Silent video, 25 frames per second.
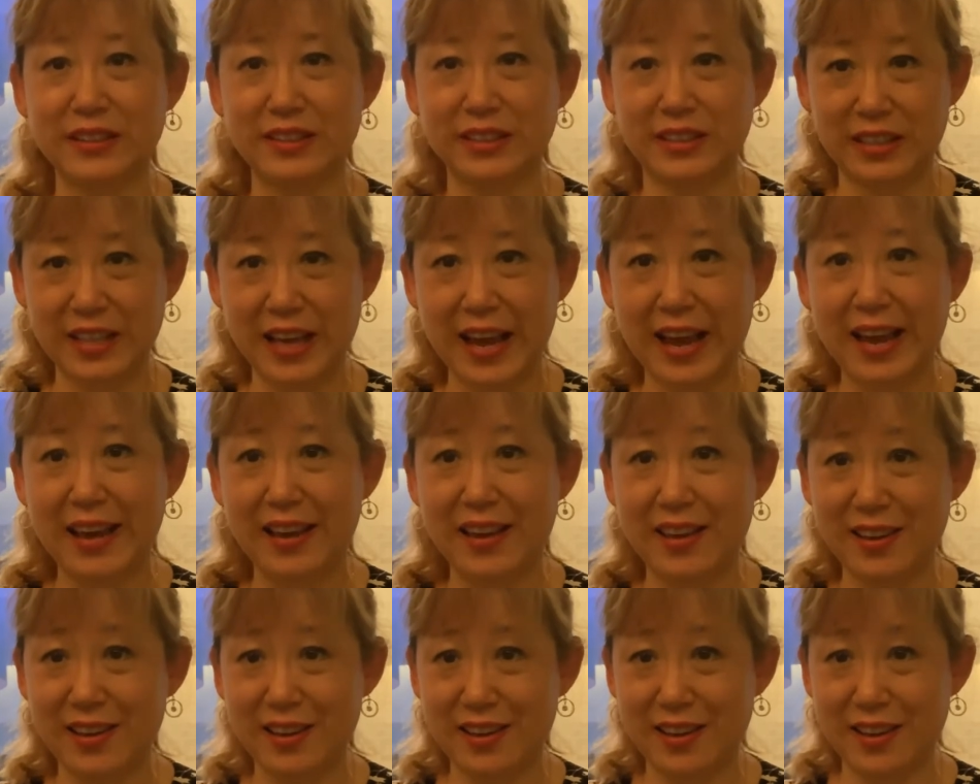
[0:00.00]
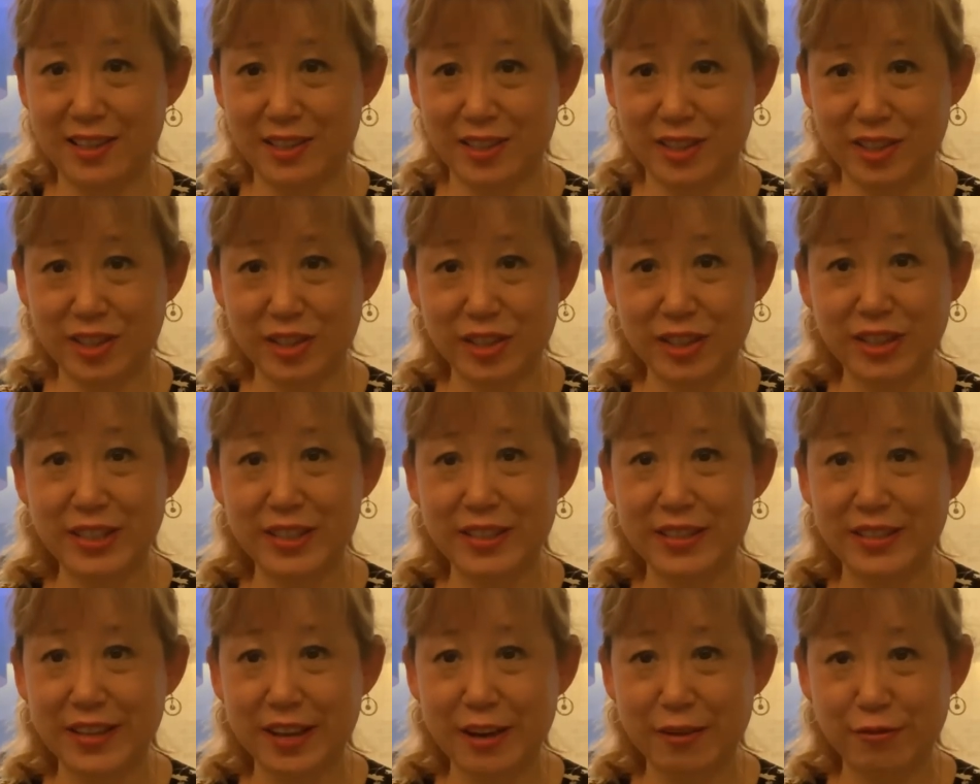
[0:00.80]
day is good
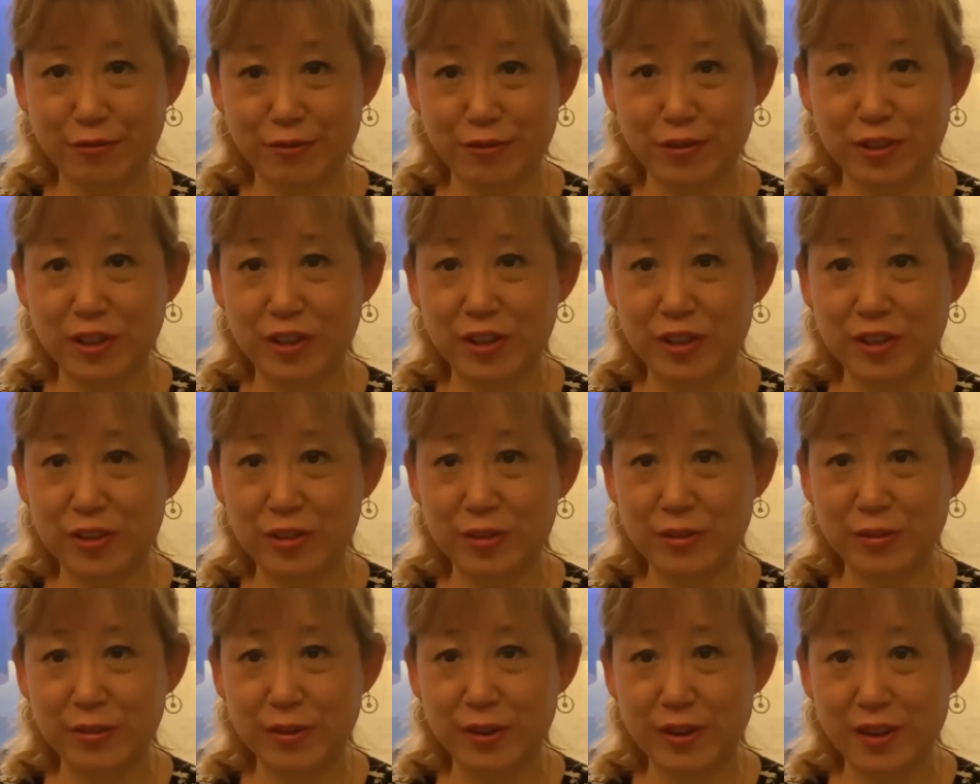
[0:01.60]
enough for you.